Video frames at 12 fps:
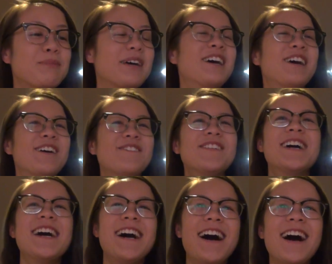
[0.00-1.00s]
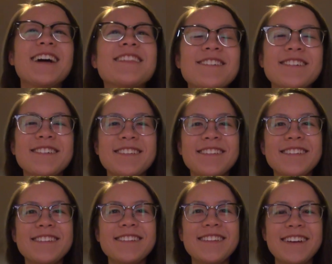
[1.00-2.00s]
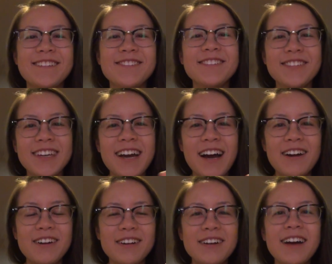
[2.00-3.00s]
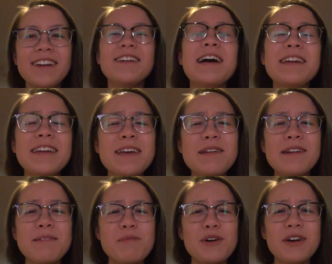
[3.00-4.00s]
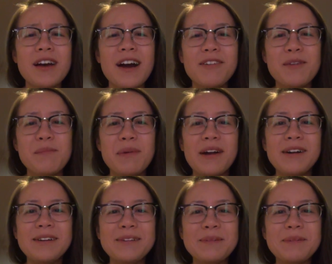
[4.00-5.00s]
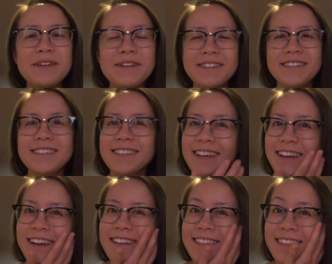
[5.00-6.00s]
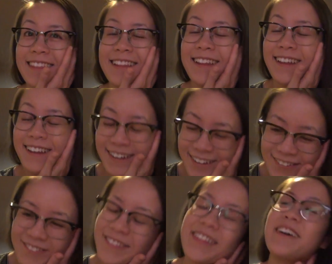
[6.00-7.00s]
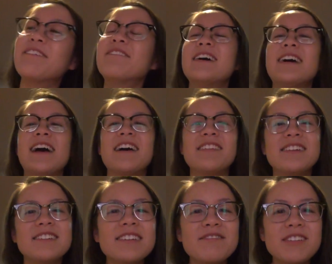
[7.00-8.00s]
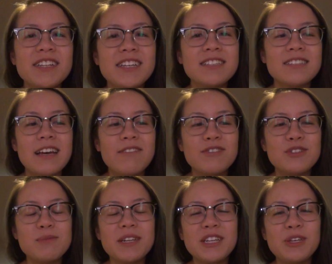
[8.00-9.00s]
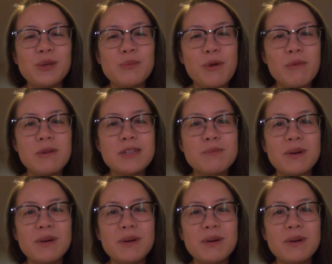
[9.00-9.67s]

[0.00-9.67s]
But um, I thought like all of Kara, and I needed more Kara and Barry to be honest. Like I love them, and they didn't really get to have too many cute moments.